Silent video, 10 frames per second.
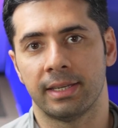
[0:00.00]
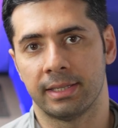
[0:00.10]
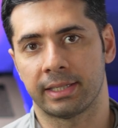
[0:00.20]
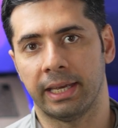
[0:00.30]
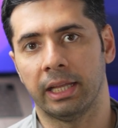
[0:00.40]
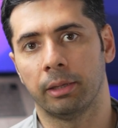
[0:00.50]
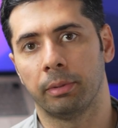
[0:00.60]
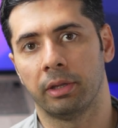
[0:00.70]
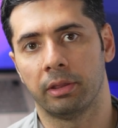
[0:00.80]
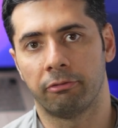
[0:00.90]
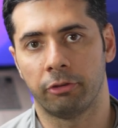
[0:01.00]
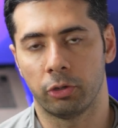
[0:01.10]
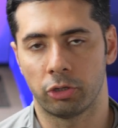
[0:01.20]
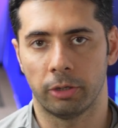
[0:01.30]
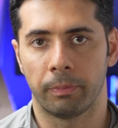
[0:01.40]
and scalable in the
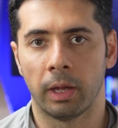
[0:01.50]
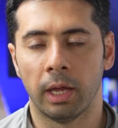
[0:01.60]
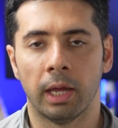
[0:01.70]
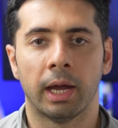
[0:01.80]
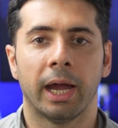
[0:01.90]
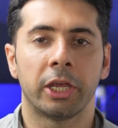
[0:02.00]
future. I